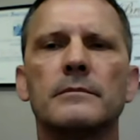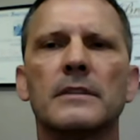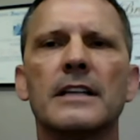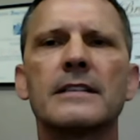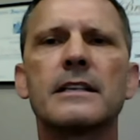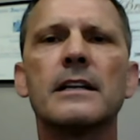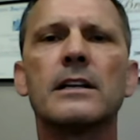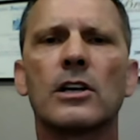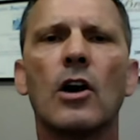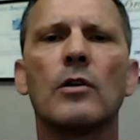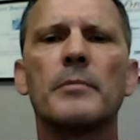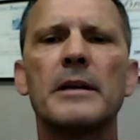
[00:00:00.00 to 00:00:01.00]
let's get a
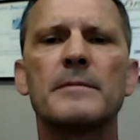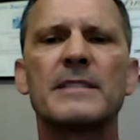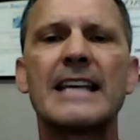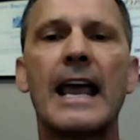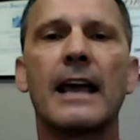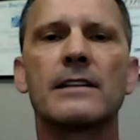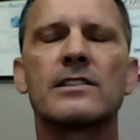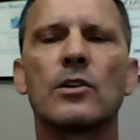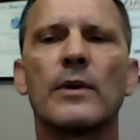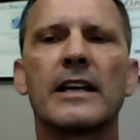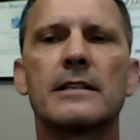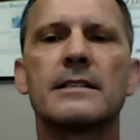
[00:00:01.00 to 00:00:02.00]
cone beam scan so
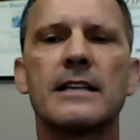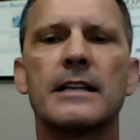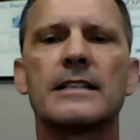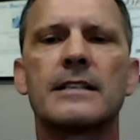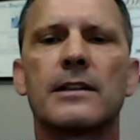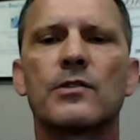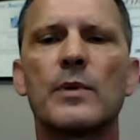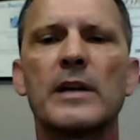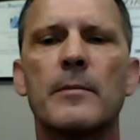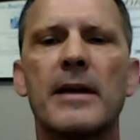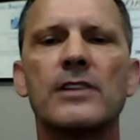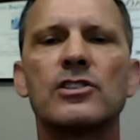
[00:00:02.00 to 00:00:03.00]
we can see this in 3
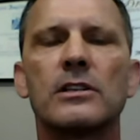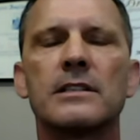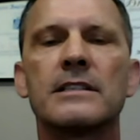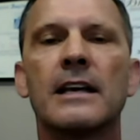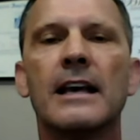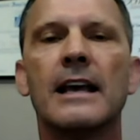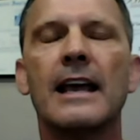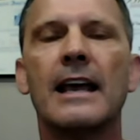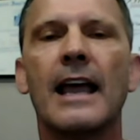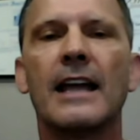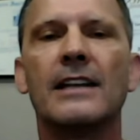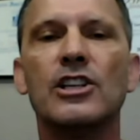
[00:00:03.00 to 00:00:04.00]
dimensions.
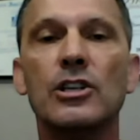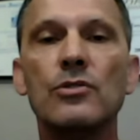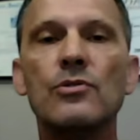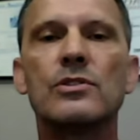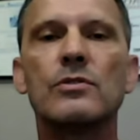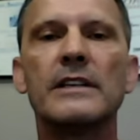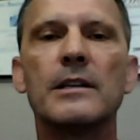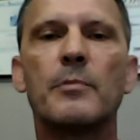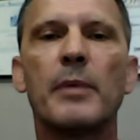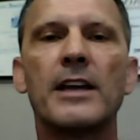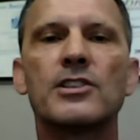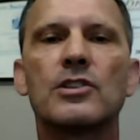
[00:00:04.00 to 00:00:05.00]
And usually the
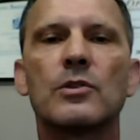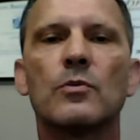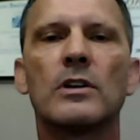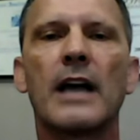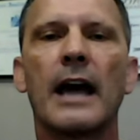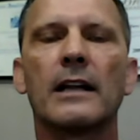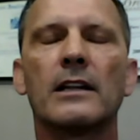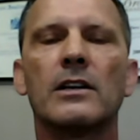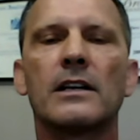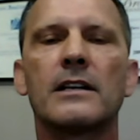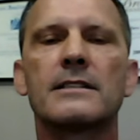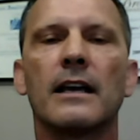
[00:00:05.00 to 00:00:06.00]
patient will kind of
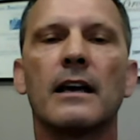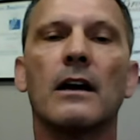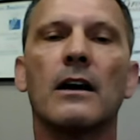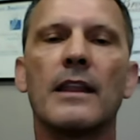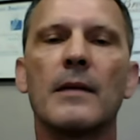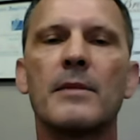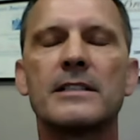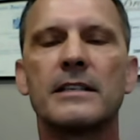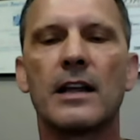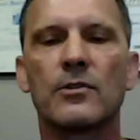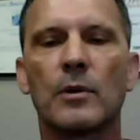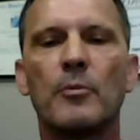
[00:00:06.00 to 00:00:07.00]
look and say, oh, that means
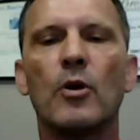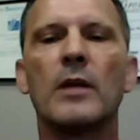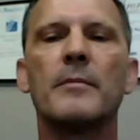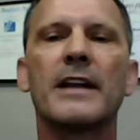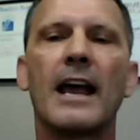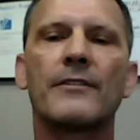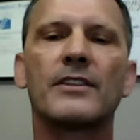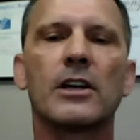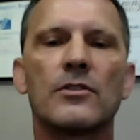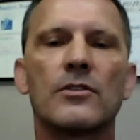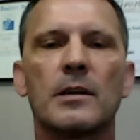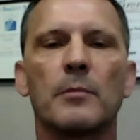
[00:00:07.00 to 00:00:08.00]
another appointment, I have to
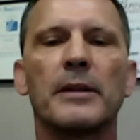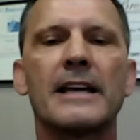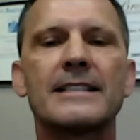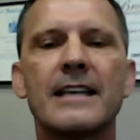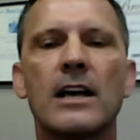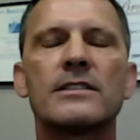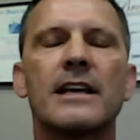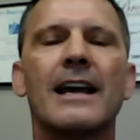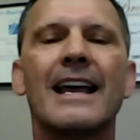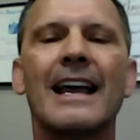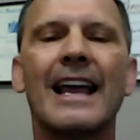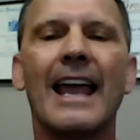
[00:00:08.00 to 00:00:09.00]
go someplace else.
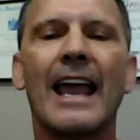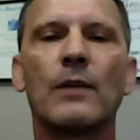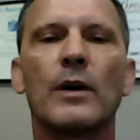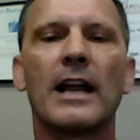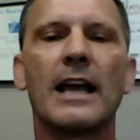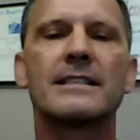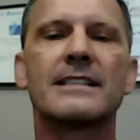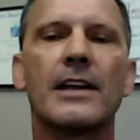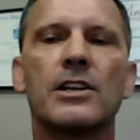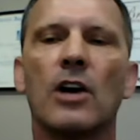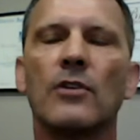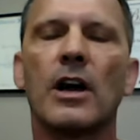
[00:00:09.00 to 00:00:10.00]
And when I say,
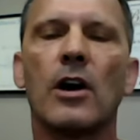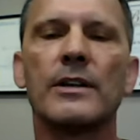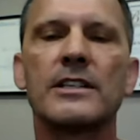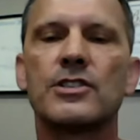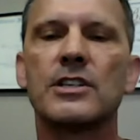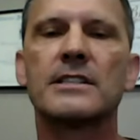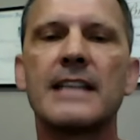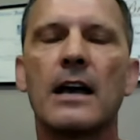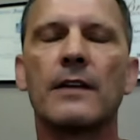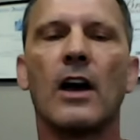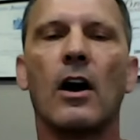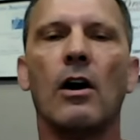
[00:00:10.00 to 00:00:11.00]
no, it's just
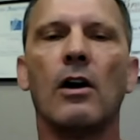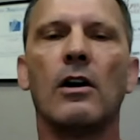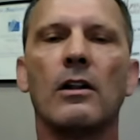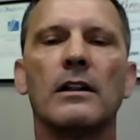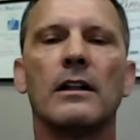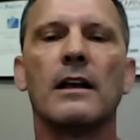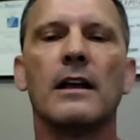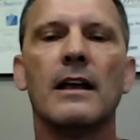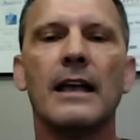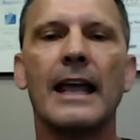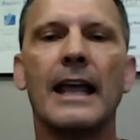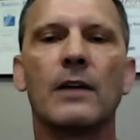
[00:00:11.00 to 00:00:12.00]
down the hall,
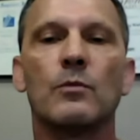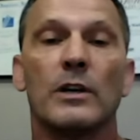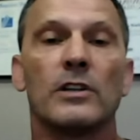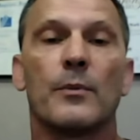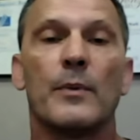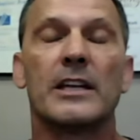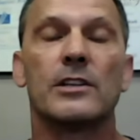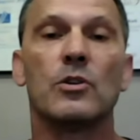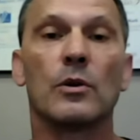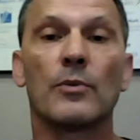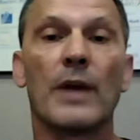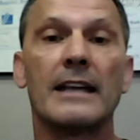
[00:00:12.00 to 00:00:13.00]
and we can
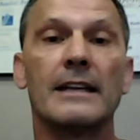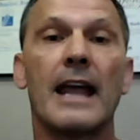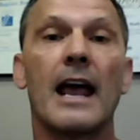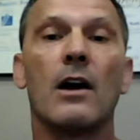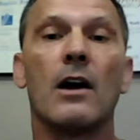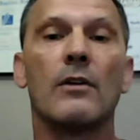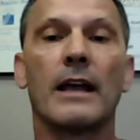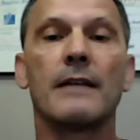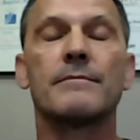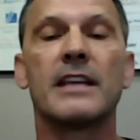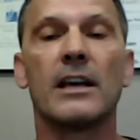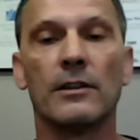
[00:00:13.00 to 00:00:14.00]
do it right now, and I
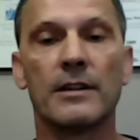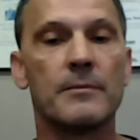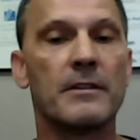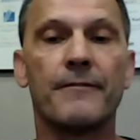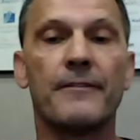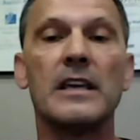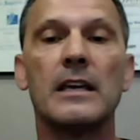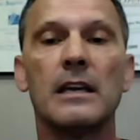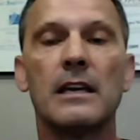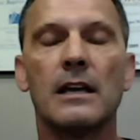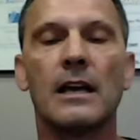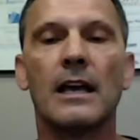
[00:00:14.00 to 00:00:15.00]
tell them the
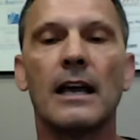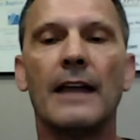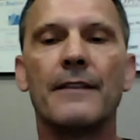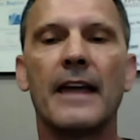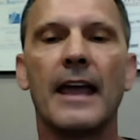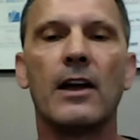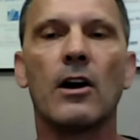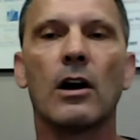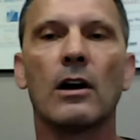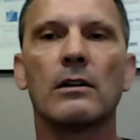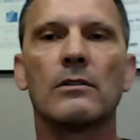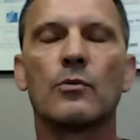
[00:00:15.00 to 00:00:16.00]
fee, and they
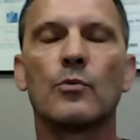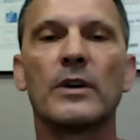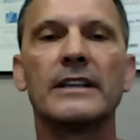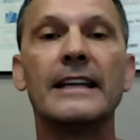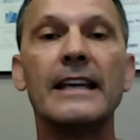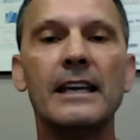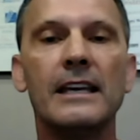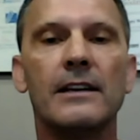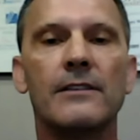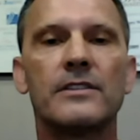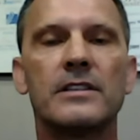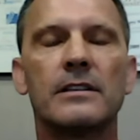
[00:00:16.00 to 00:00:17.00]
are
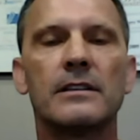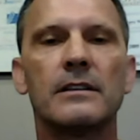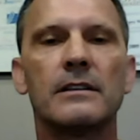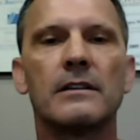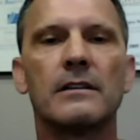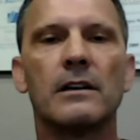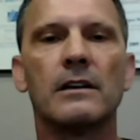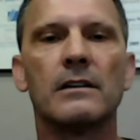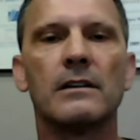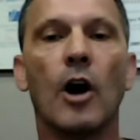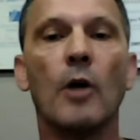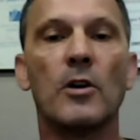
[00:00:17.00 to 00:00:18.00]
relieved
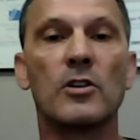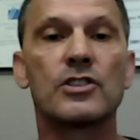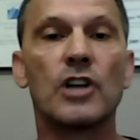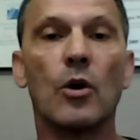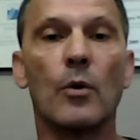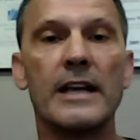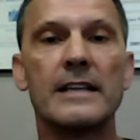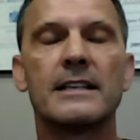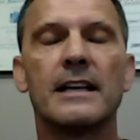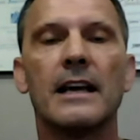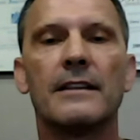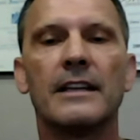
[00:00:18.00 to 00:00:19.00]
almost always
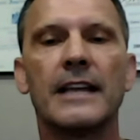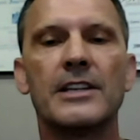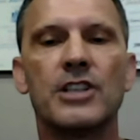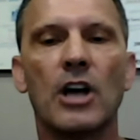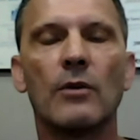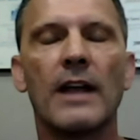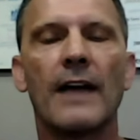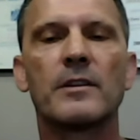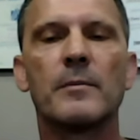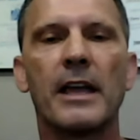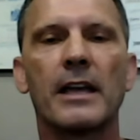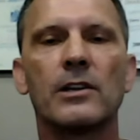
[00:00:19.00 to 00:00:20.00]
that they don't have to make a